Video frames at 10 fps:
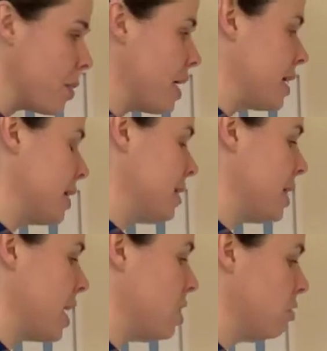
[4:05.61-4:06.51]
were here
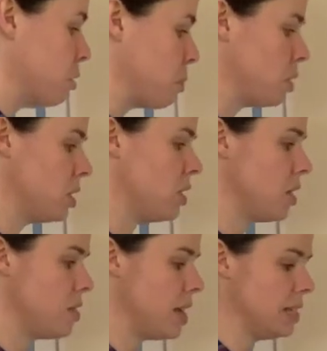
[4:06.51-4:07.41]
yesterday, you'll have spotted
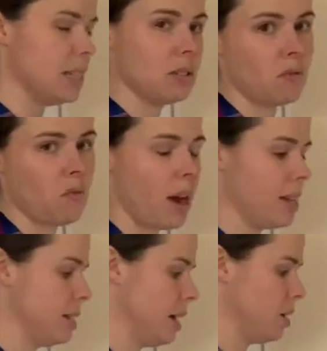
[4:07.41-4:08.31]
that this is a
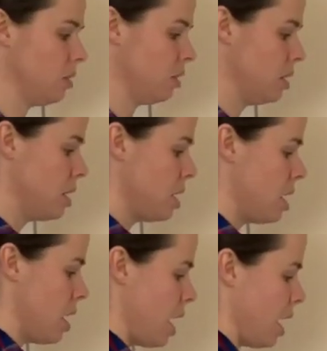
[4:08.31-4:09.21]
right angle.
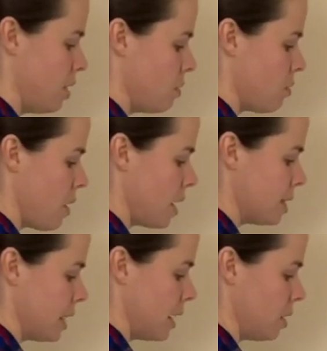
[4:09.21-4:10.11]
And a right
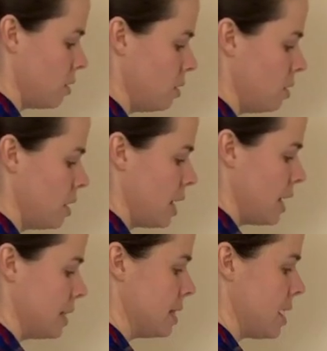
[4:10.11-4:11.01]
angle
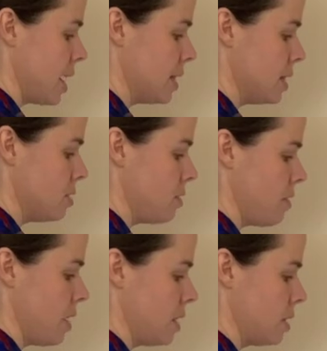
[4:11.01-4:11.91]
is 90
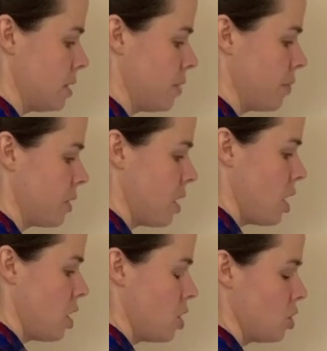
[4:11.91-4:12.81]
degrees.
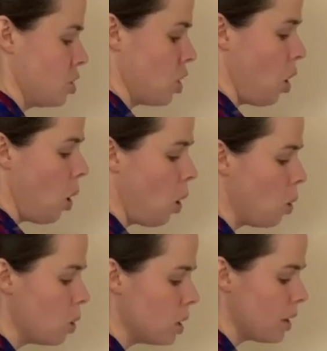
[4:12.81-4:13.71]
So the
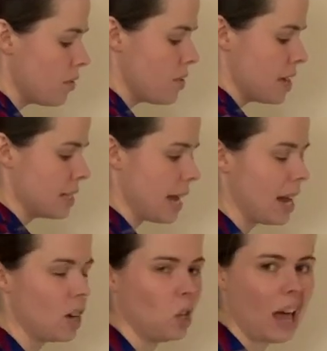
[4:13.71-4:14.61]
whole of this
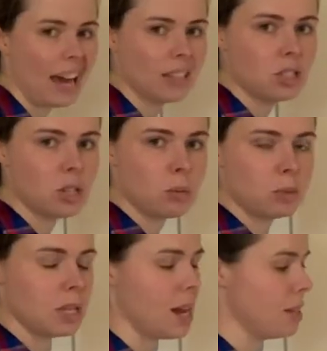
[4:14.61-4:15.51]
angle adds up
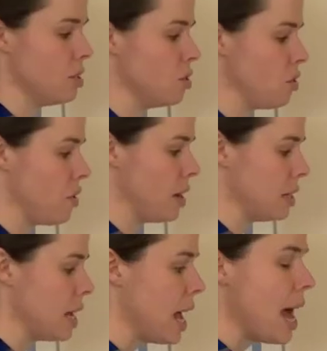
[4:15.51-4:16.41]
to 90
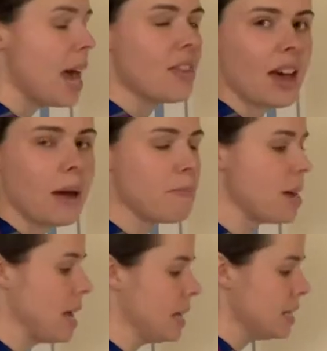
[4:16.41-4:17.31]
degrees. That
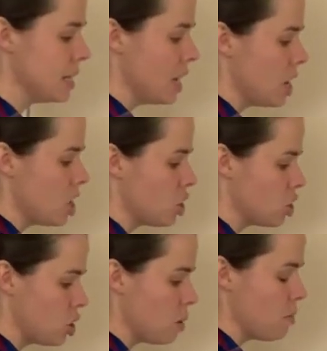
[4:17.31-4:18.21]
means
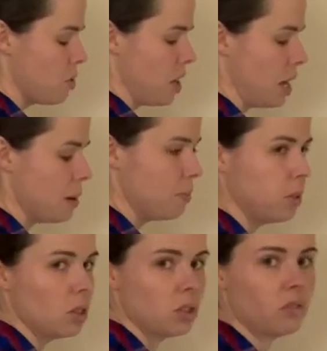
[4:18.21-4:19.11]
something
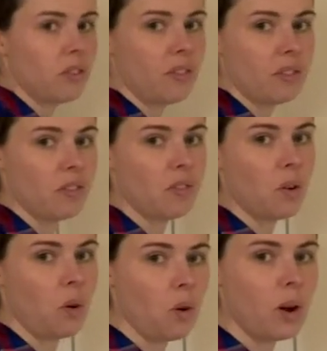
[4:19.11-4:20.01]
plus
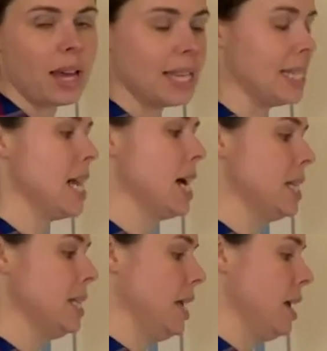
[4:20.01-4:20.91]
54 is
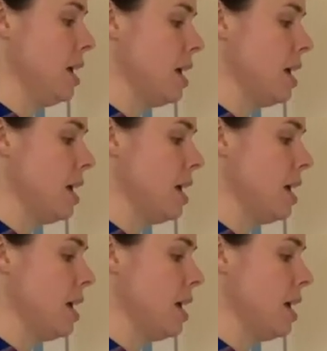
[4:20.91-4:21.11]
90.